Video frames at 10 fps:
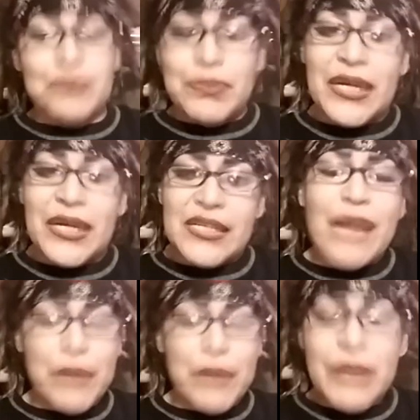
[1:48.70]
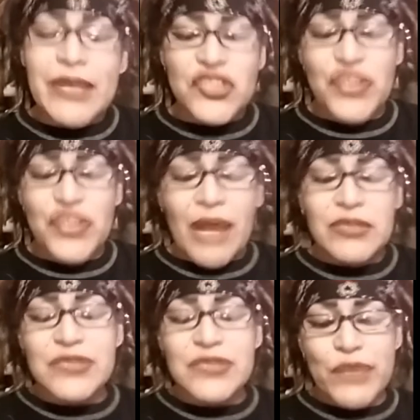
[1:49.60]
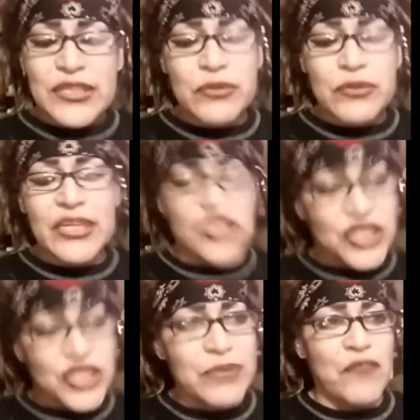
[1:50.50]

But yeah, pretty much I was raised in religion.